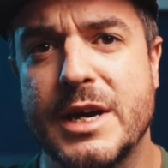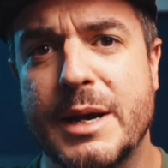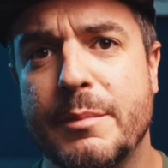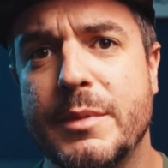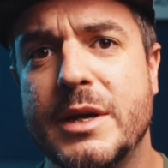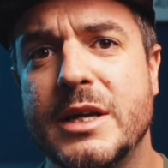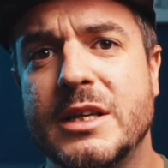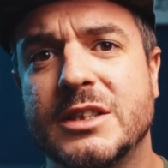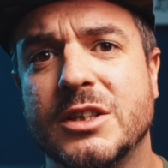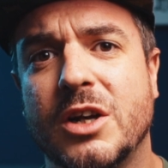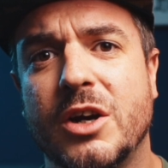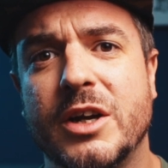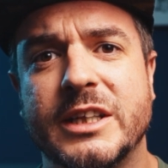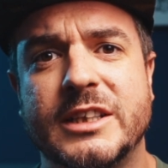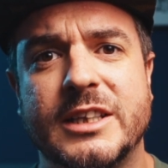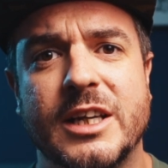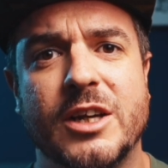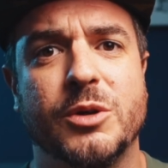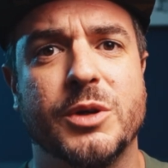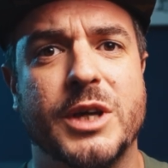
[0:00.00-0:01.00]
That means
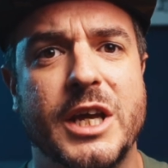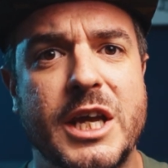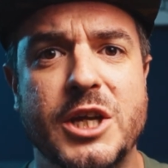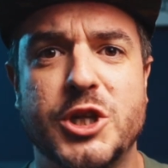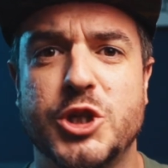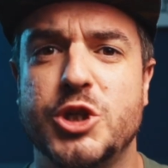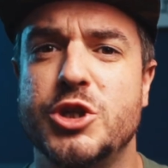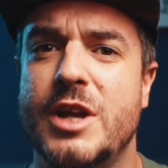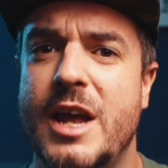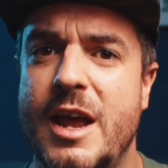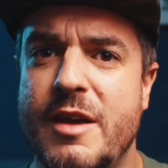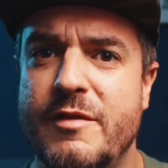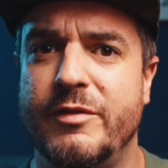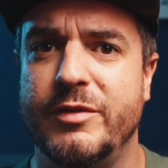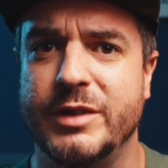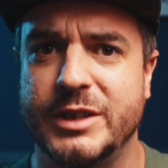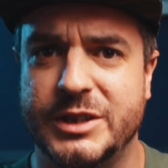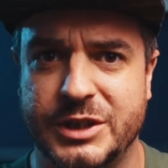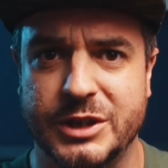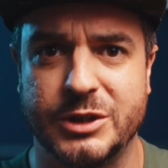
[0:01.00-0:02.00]
I tell each and
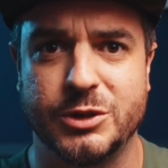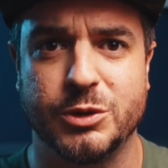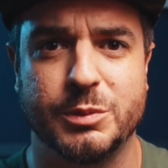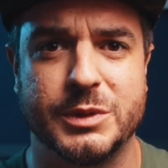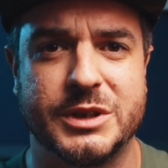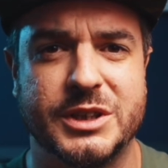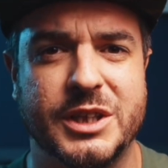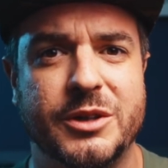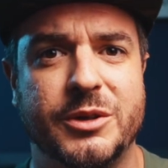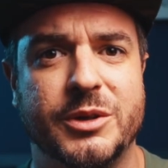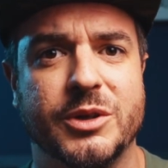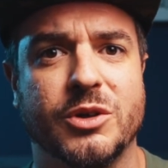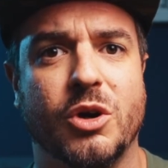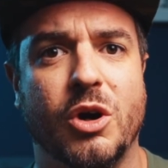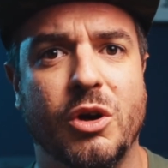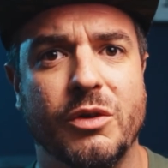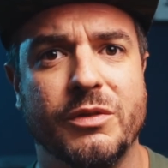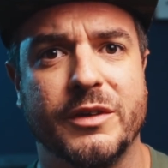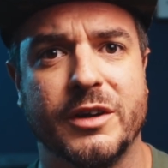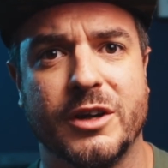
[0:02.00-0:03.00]
every single
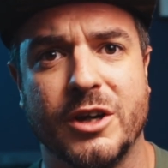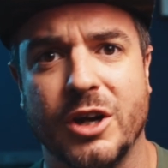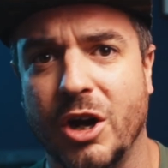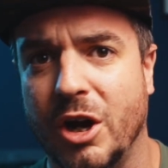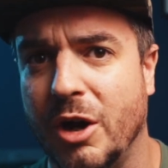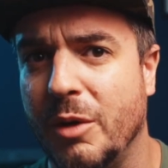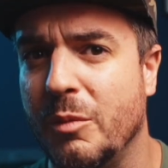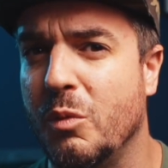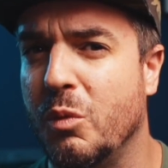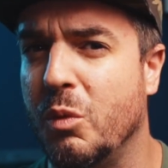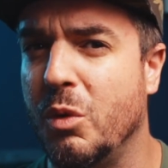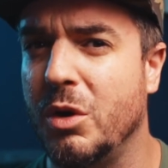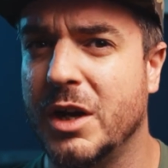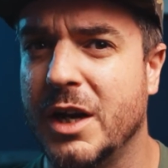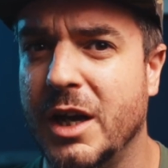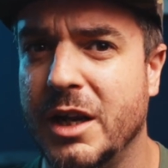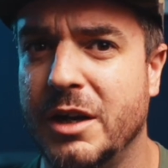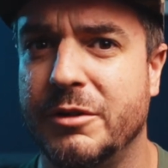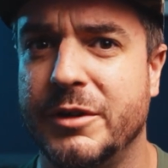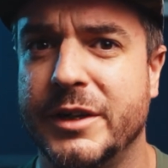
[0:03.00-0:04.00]
material on the car
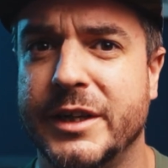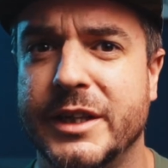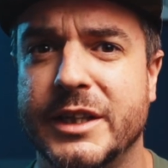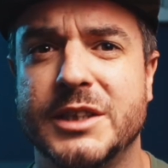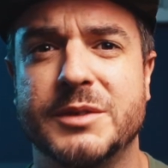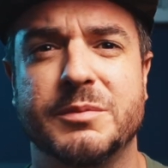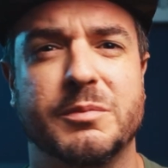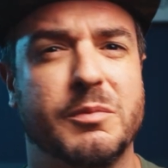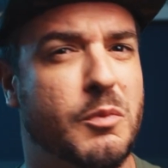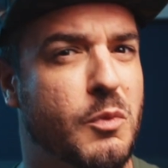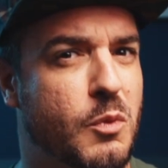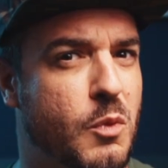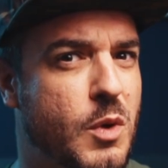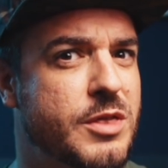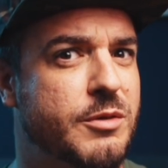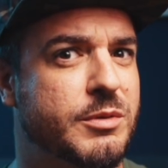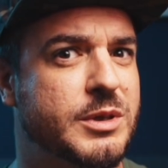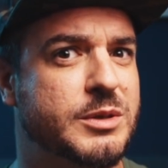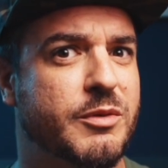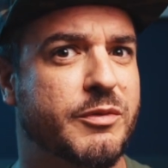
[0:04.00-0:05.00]
what color it is,
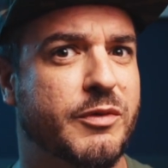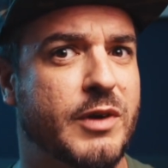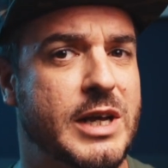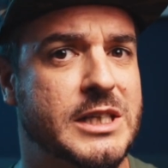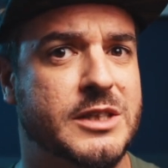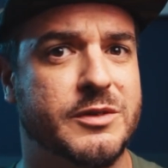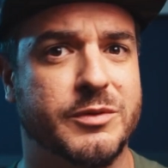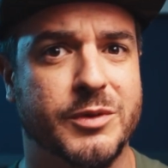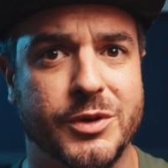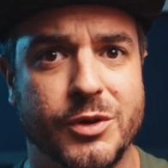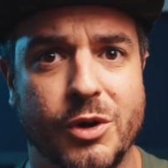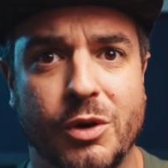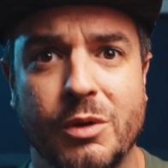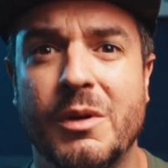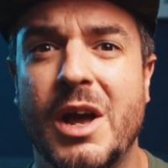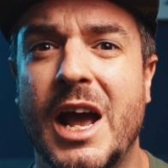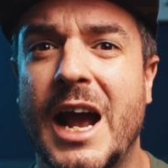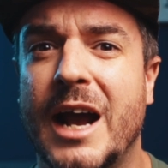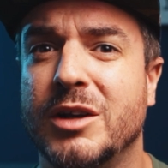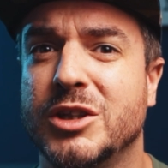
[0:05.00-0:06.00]
whether it's reflective or
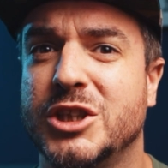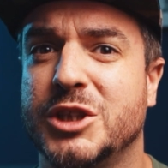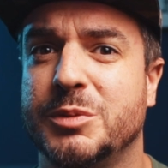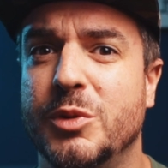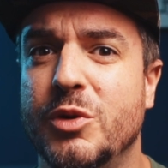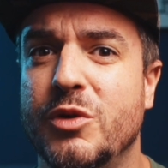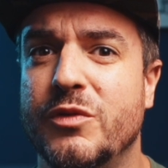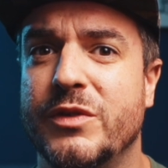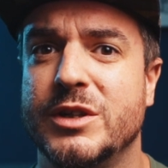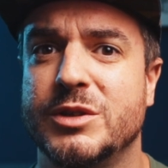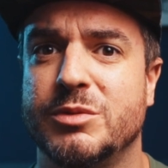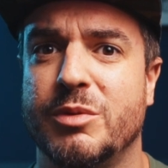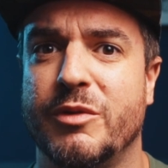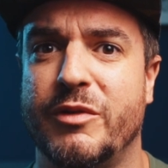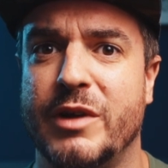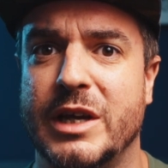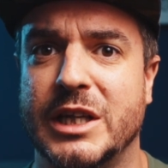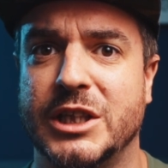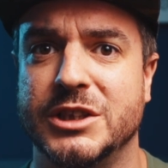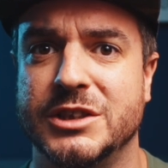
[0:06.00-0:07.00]
not, how smooth those
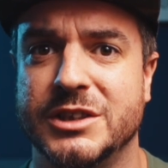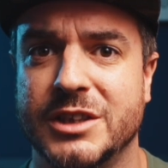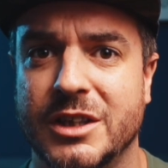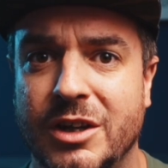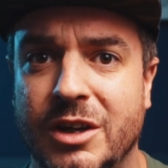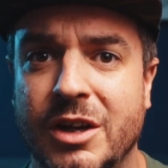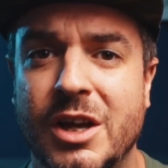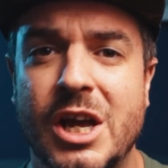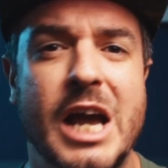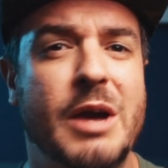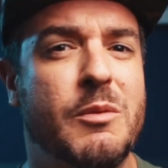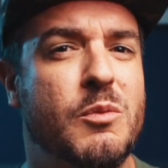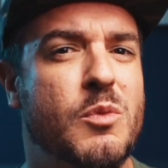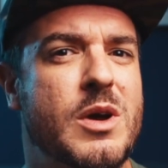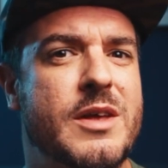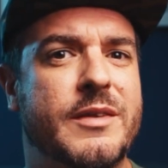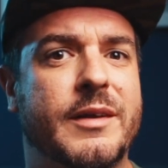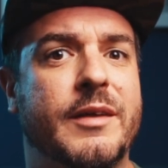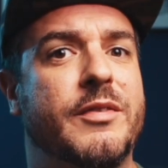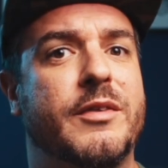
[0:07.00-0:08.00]
reflections are, and
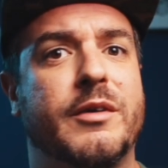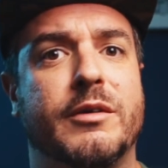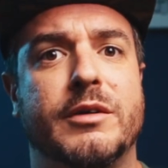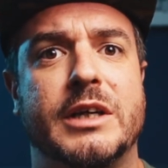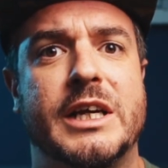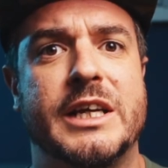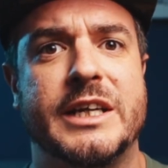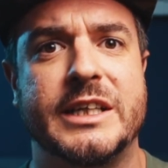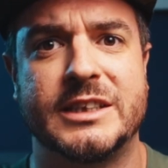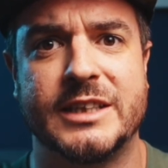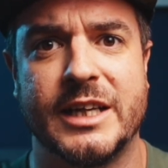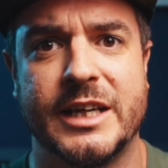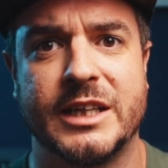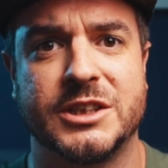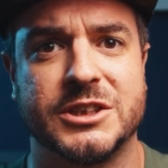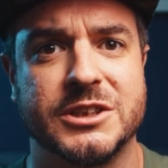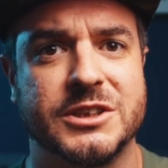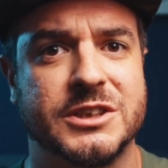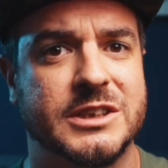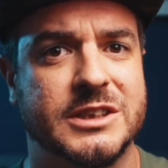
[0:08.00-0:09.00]
whether there are any
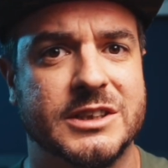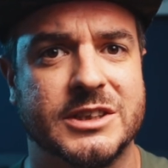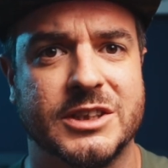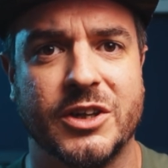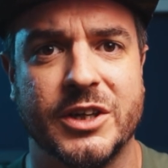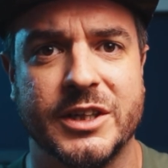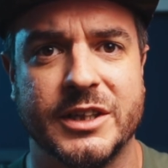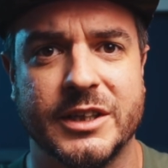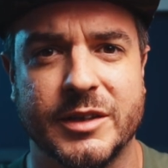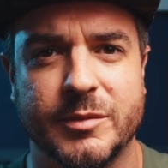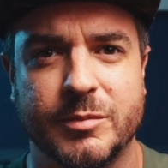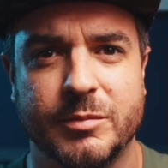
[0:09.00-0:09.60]
textures inside